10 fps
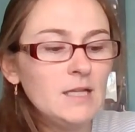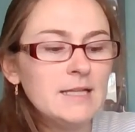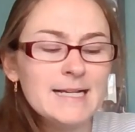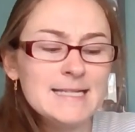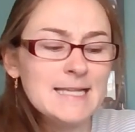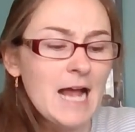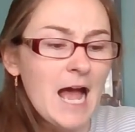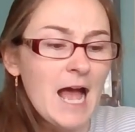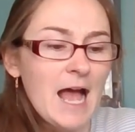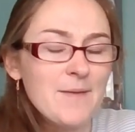like I said,
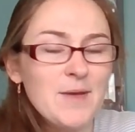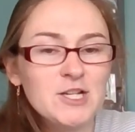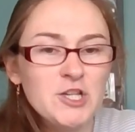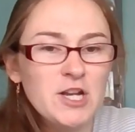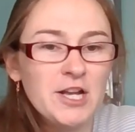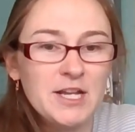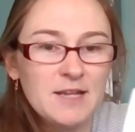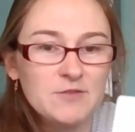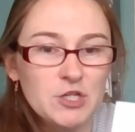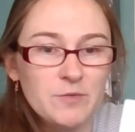I'm actually not going
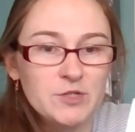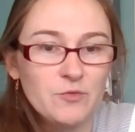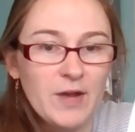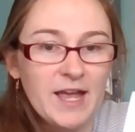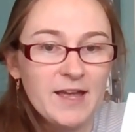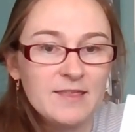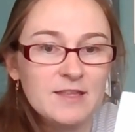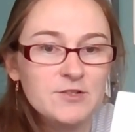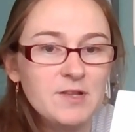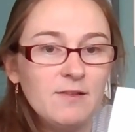to give too much away.
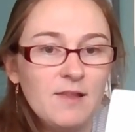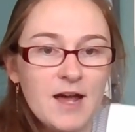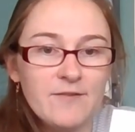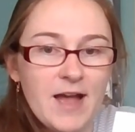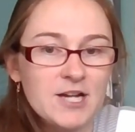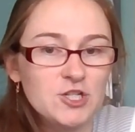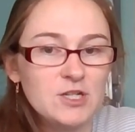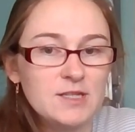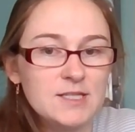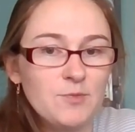There's a lot of action
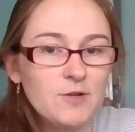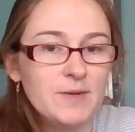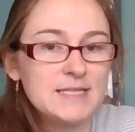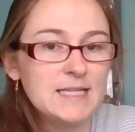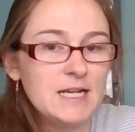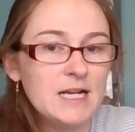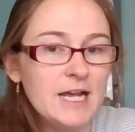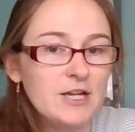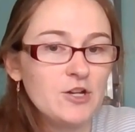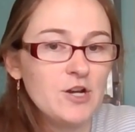in this book. My son and
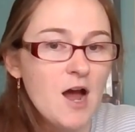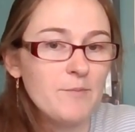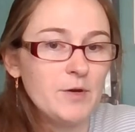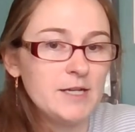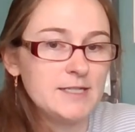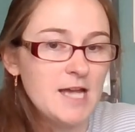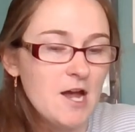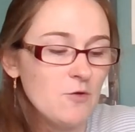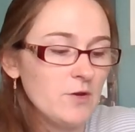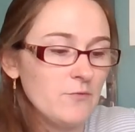I could not put it
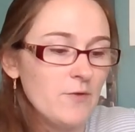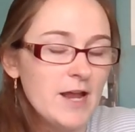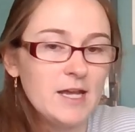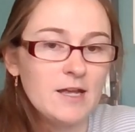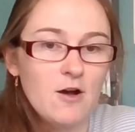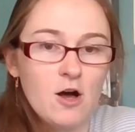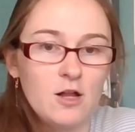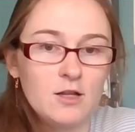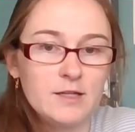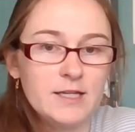down. We read it
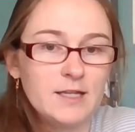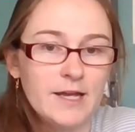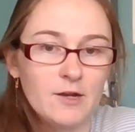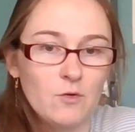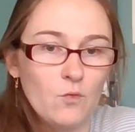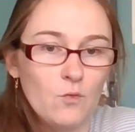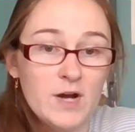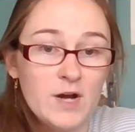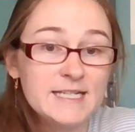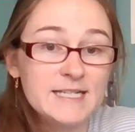all in like
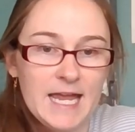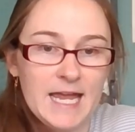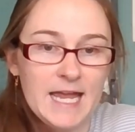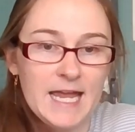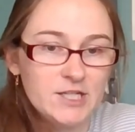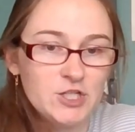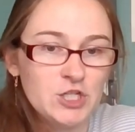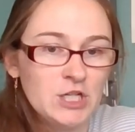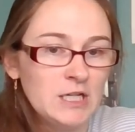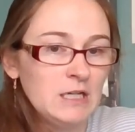one day each.